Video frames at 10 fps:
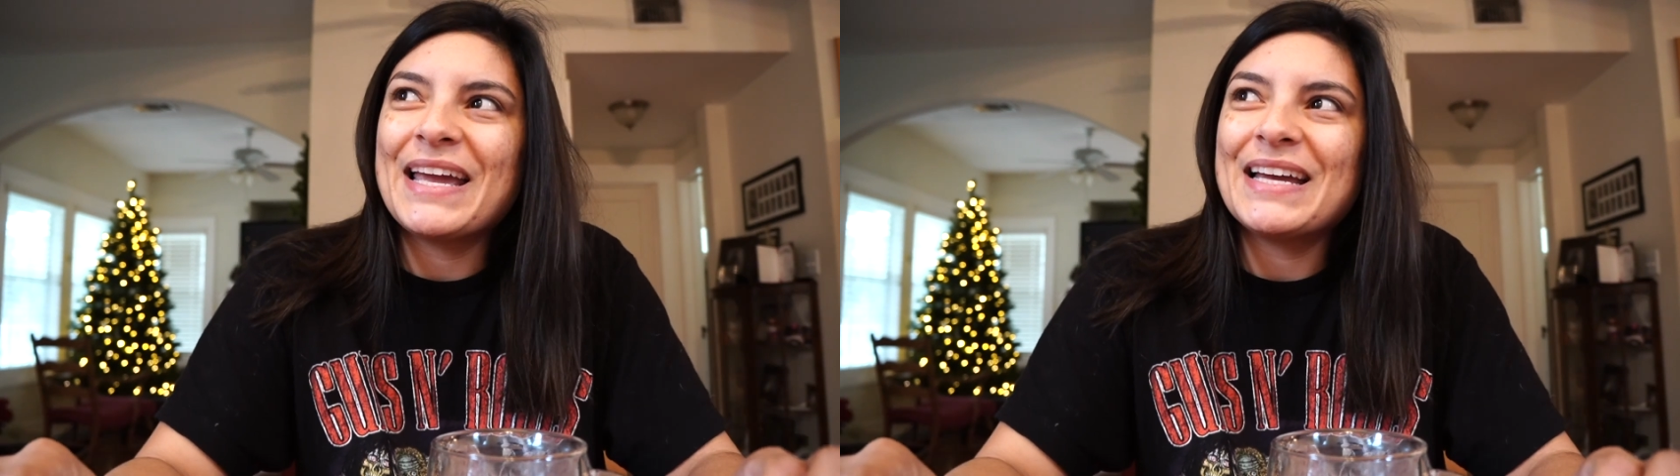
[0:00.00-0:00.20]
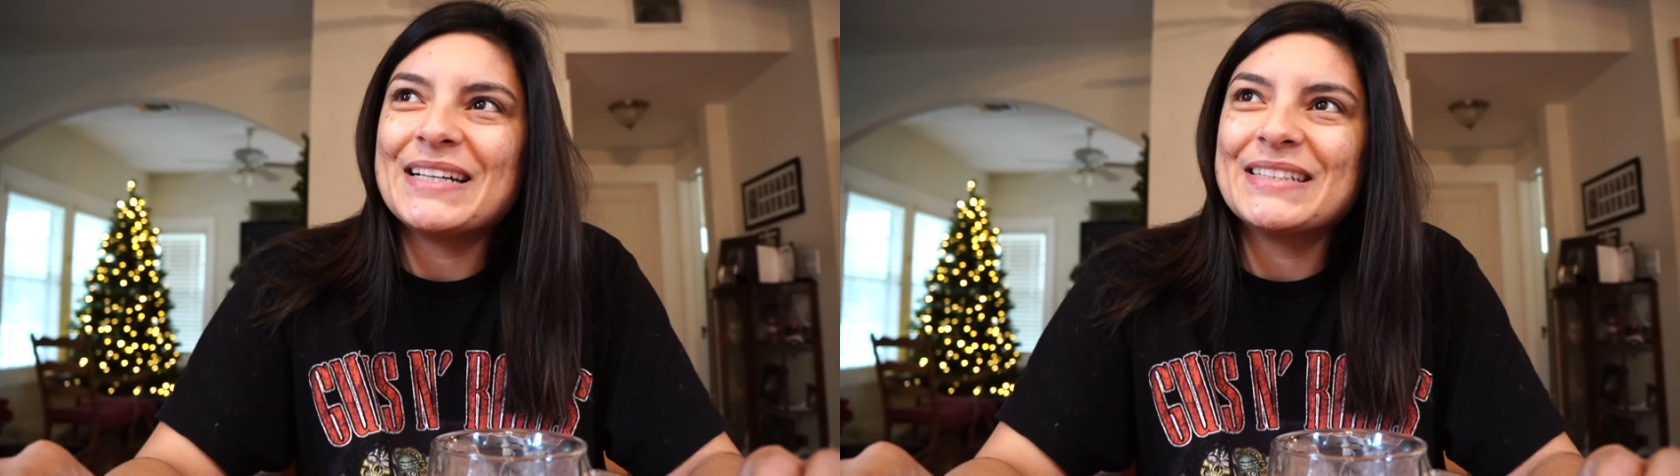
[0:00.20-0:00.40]

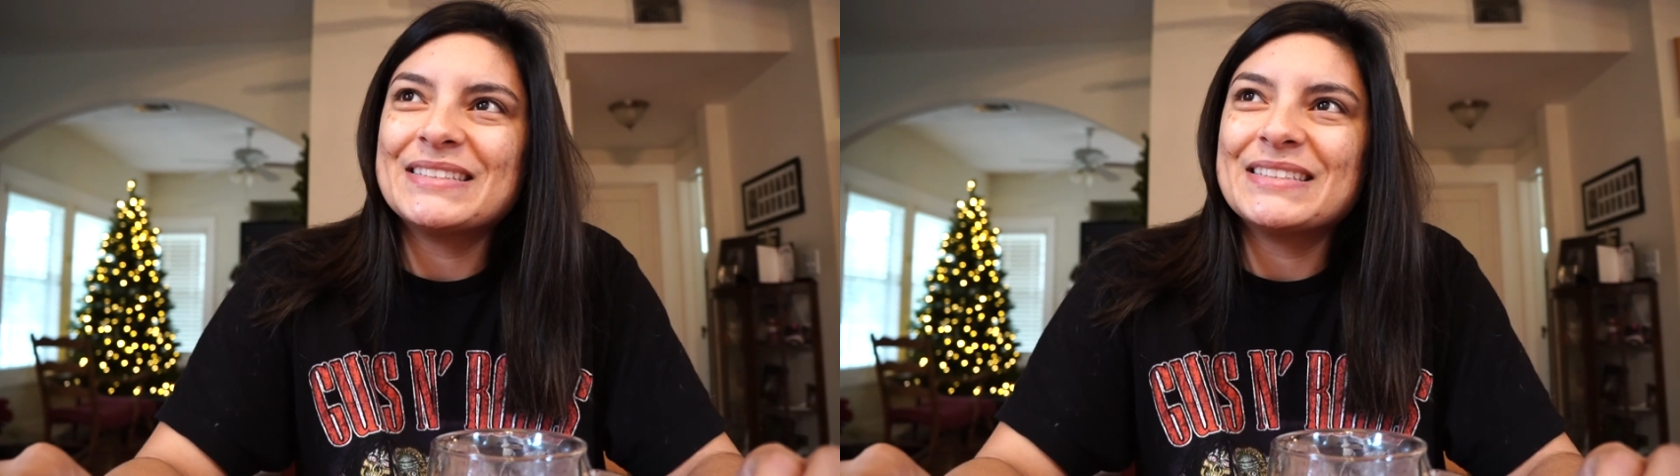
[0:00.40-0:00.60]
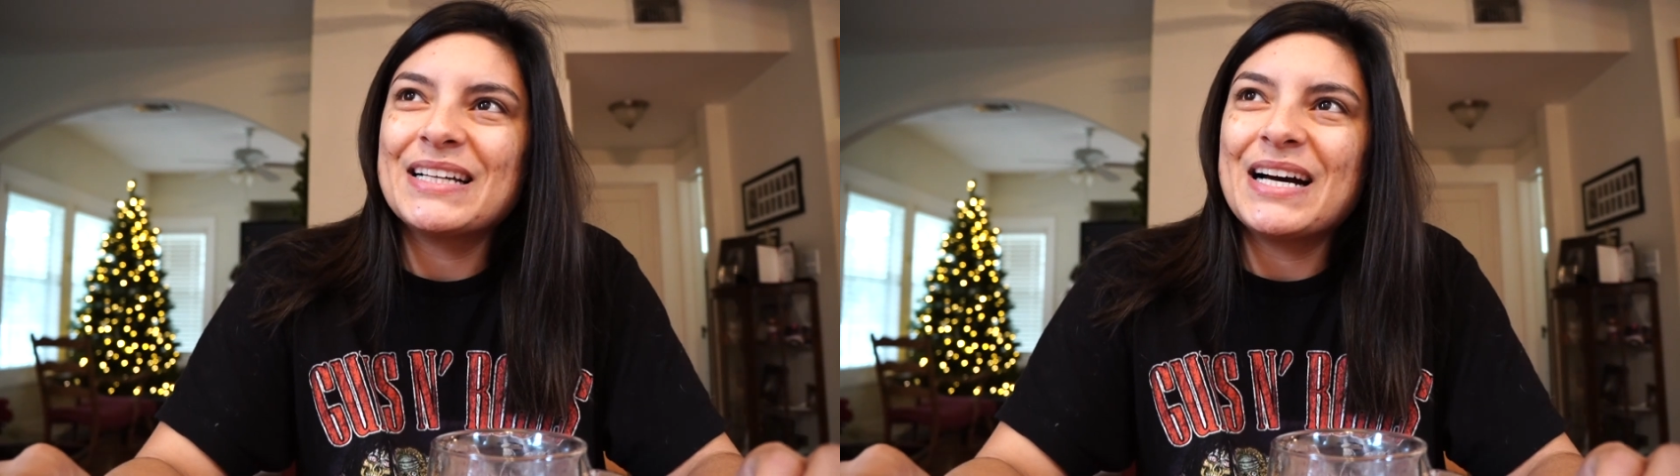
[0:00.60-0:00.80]

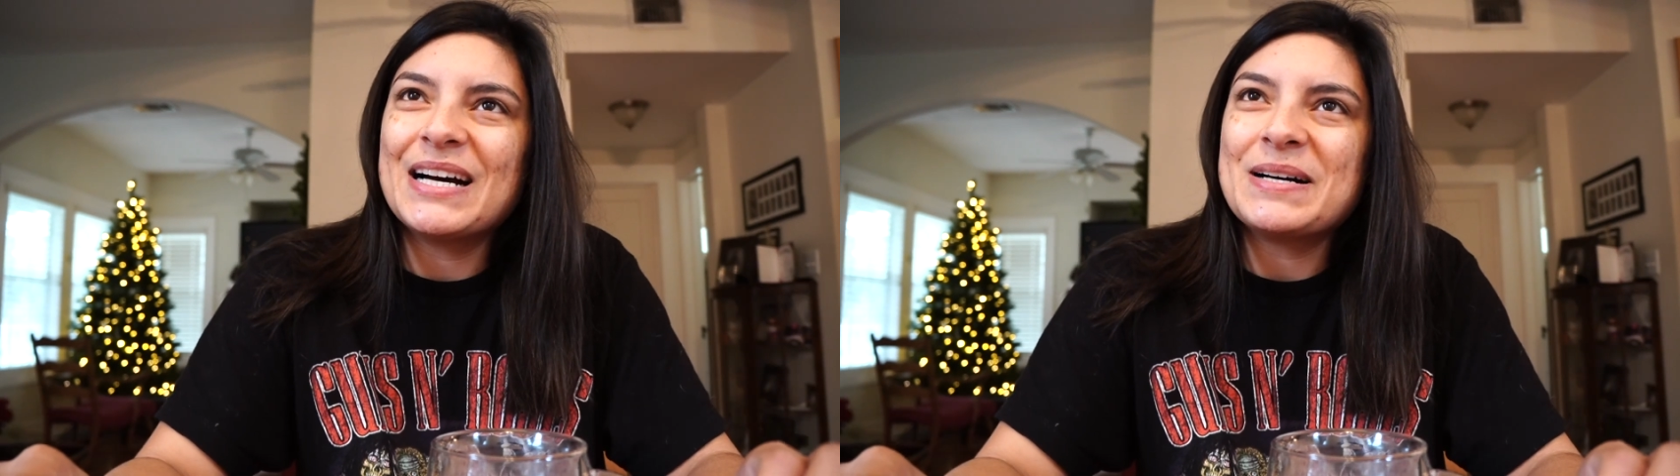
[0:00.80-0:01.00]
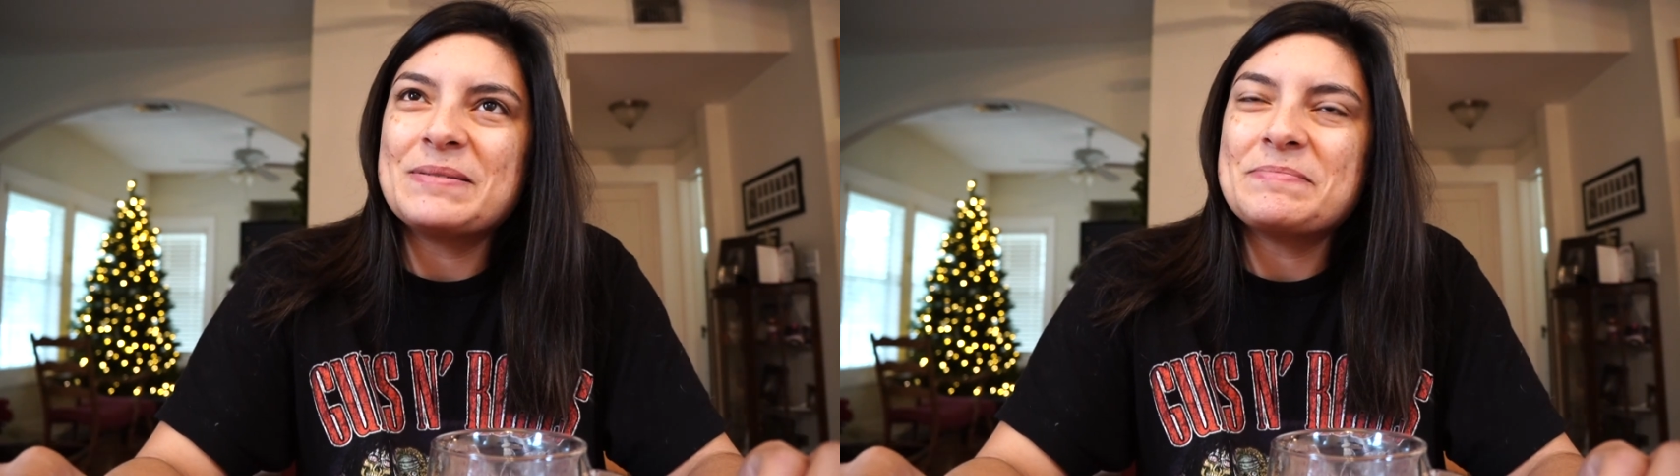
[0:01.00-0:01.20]
And,
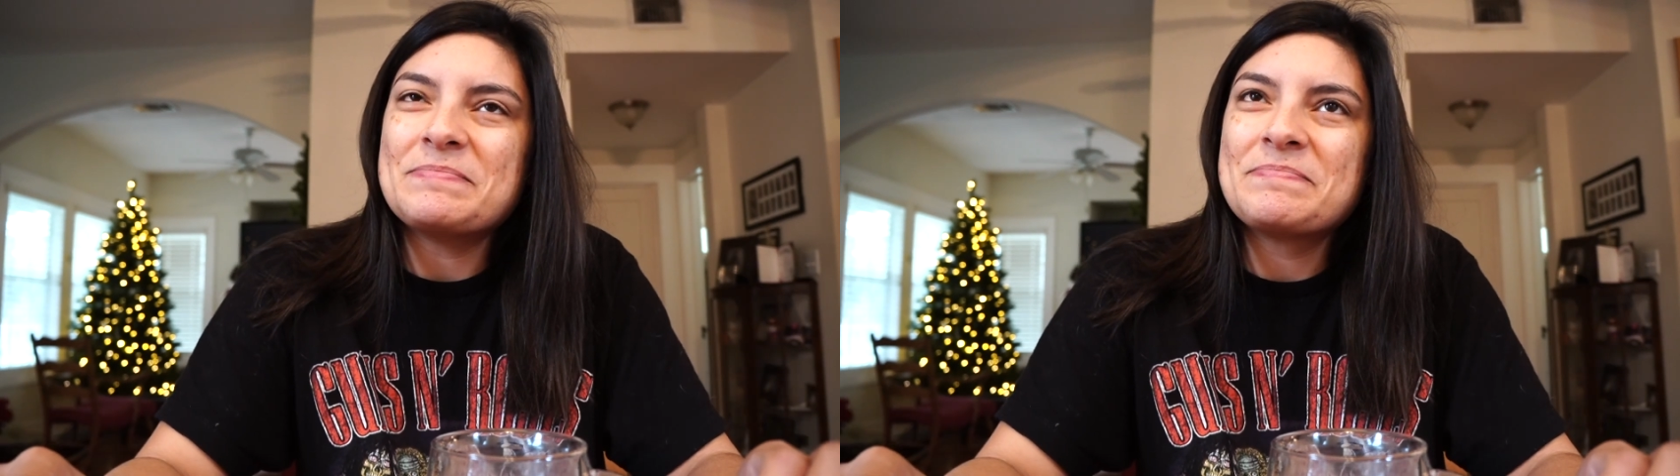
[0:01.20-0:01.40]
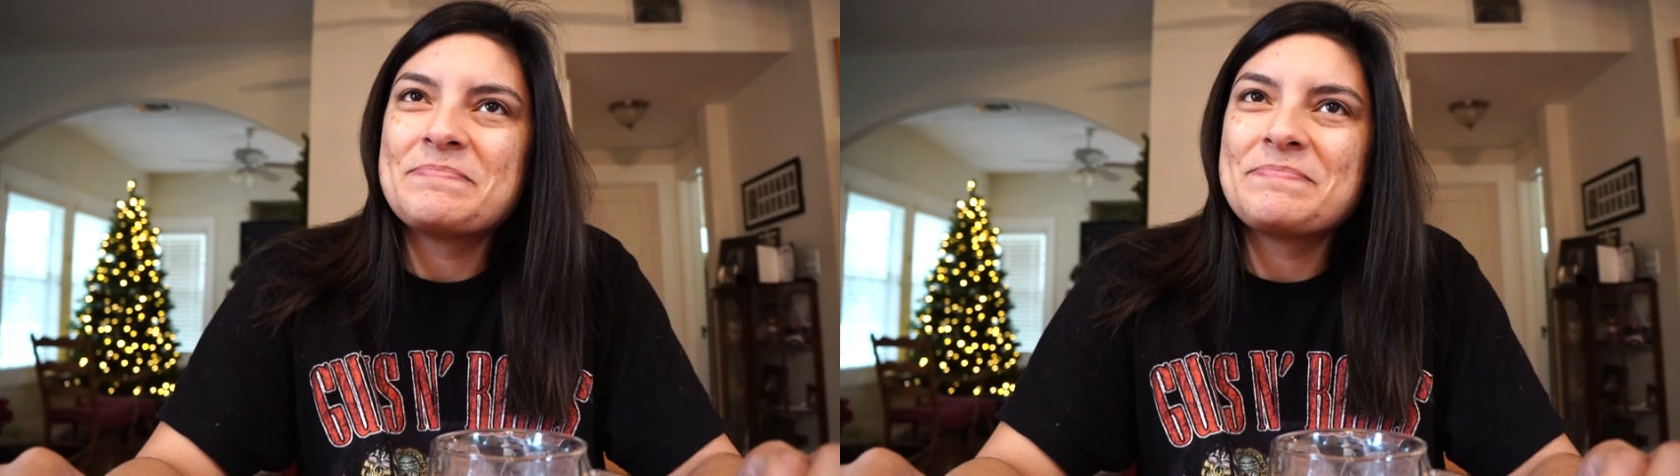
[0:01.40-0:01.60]
um,